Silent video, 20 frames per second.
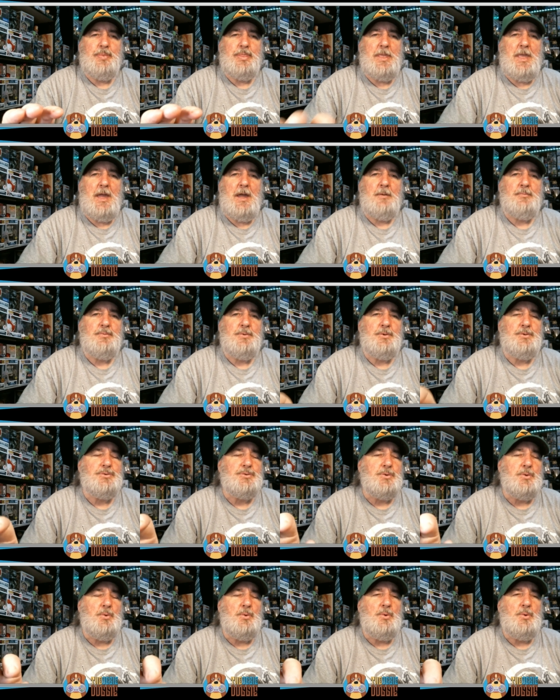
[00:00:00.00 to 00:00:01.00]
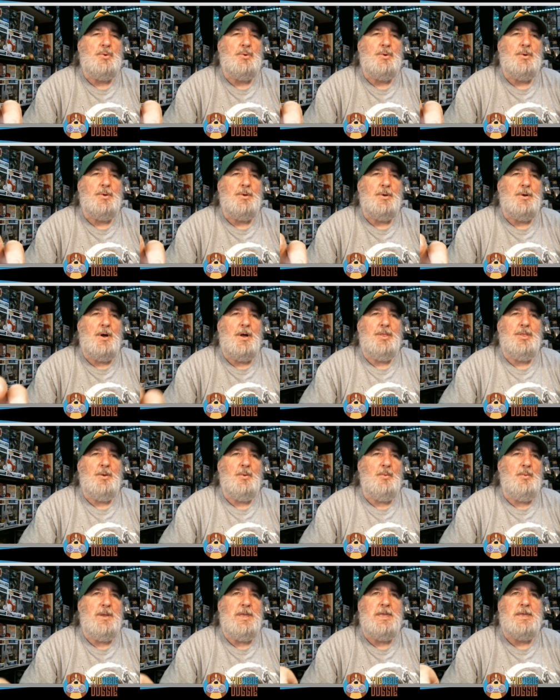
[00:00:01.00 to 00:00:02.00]
after school, on the
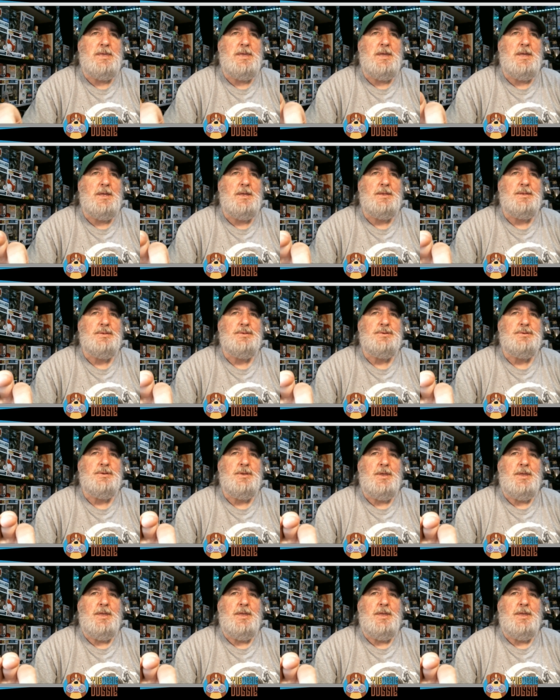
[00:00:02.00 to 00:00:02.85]
weekends.